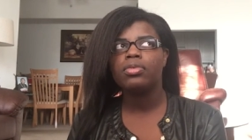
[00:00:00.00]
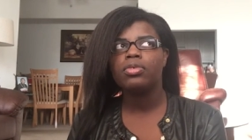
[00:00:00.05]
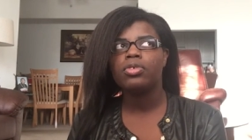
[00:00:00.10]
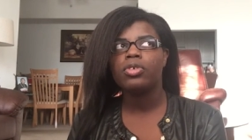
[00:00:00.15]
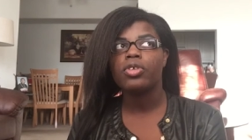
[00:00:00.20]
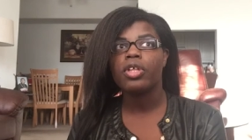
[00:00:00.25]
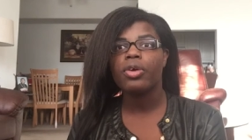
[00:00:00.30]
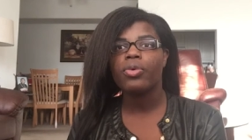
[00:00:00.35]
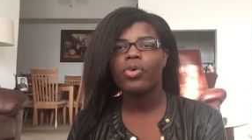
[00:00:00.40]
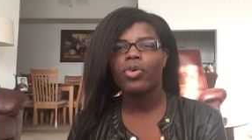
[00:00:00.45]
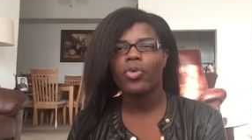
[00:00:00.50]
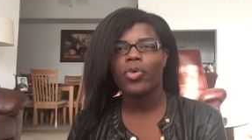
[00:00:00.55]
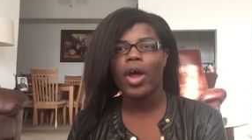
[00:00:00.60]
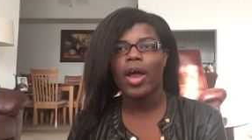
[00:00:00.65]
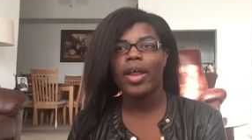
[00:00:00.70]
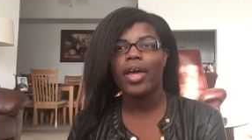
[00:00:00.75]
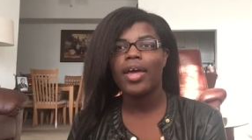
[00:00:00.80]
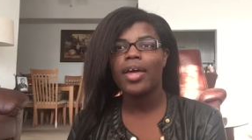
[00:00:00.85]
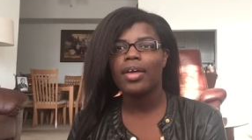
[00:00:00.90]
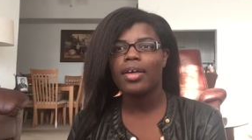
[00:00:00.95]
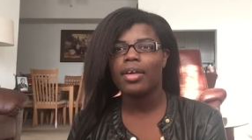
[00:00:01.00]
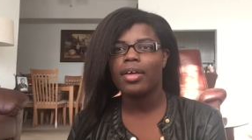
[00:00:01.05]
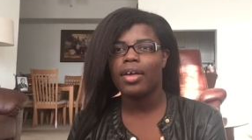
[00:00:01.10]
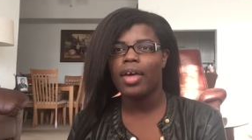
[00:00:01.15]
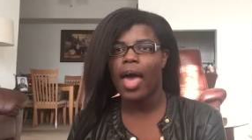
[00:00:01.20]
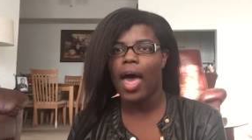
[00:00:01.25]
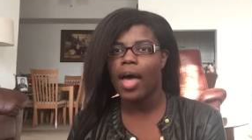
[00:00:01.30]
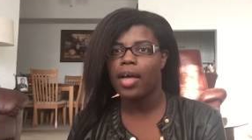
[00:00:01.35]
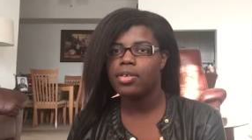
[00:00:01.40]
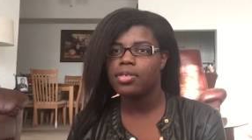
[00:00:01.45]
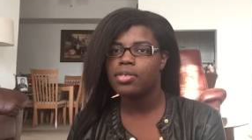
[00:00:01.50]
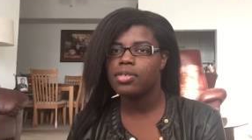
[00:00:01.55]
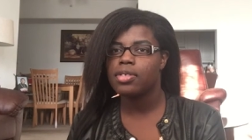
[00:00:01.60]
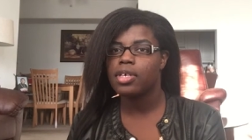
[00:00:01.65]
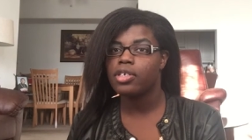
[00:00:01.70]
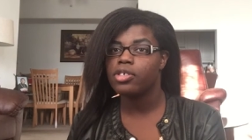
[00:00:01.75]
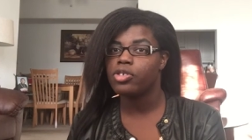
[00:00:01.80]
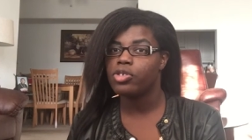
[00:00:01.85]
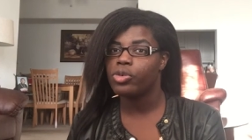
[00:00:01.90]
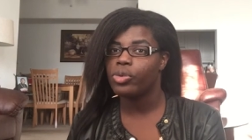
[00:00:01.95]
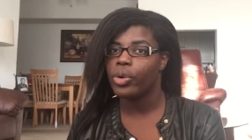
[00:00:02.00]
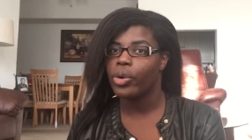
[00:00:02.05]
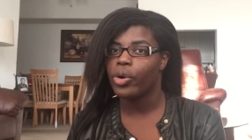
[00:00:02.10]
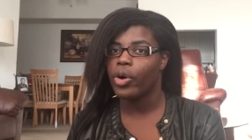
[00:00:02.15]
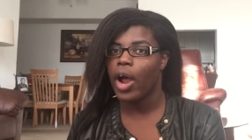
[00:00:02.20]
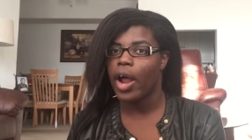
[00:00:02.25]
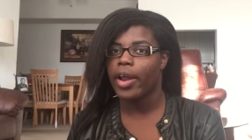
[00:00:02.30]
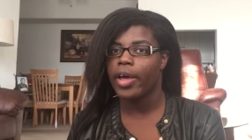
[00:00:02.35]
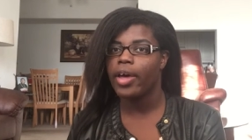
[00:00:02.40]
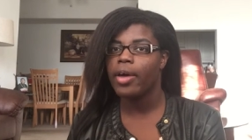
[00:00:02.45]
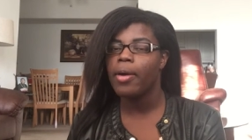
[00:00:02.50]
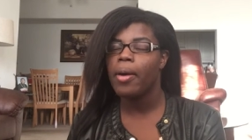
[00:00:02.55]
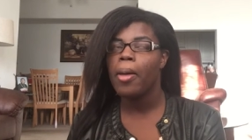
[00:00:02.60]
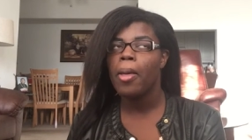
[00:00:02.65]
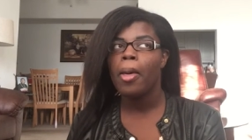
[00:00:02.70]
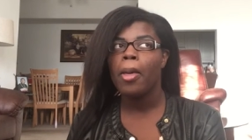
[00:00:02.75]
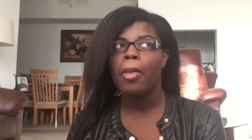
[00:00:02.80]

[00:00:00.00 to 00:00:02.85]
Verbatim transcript: Do they regret it? Yes, they do regret it.